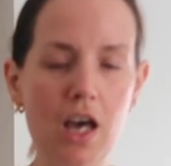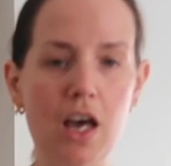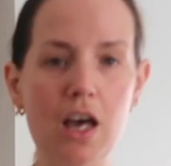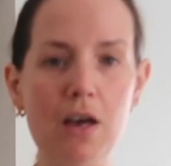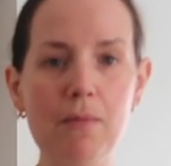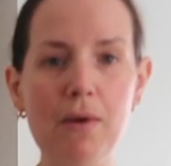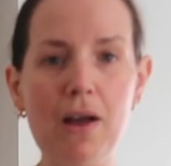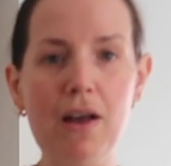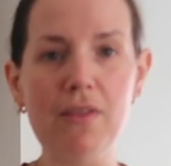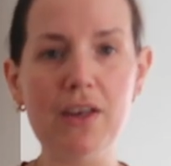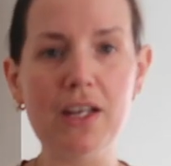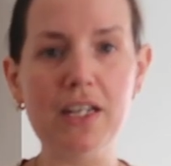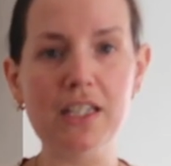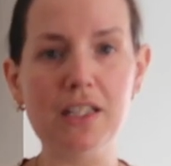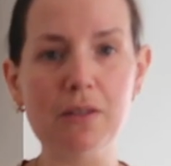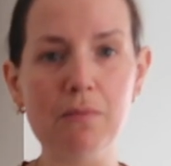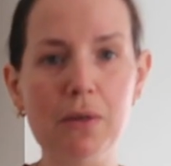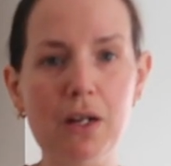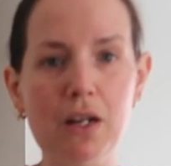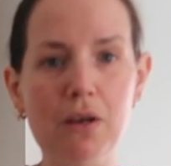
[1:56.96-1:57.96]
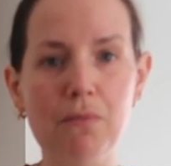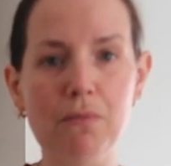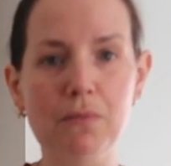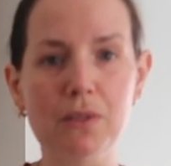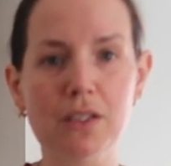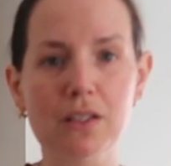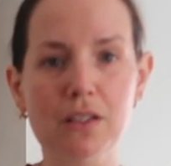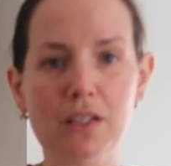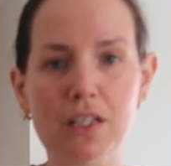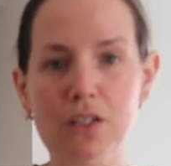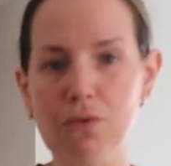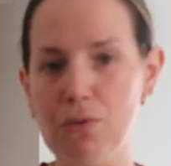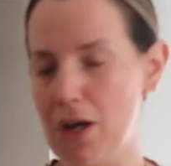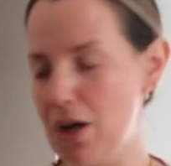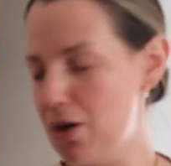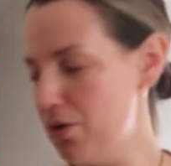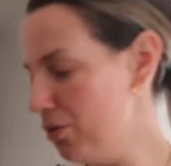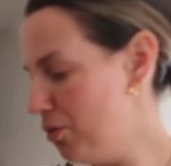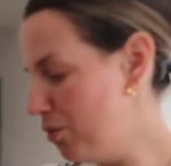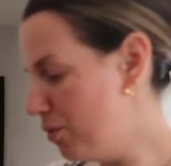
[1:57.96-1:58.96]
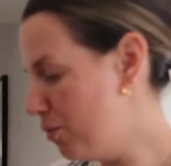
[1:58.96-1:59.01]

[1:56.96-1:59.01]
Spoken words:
and then some plums as well.